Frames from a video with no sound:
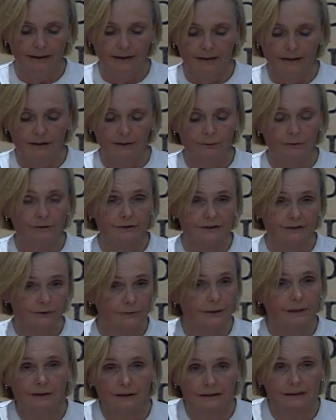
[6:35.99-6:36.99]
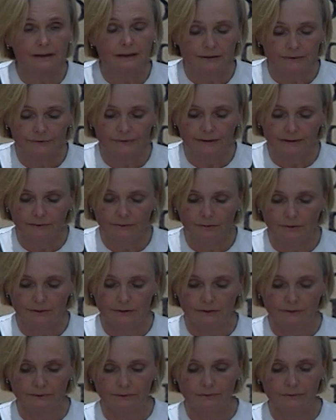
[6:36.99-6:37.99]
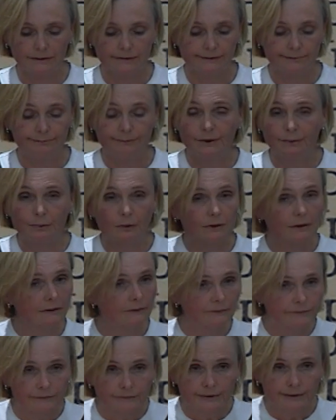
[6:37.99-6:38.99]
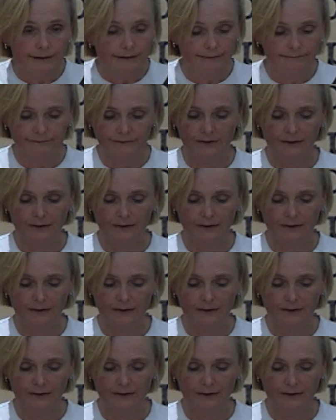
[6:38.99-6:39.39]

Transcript: It was the greatest country in the world where people are free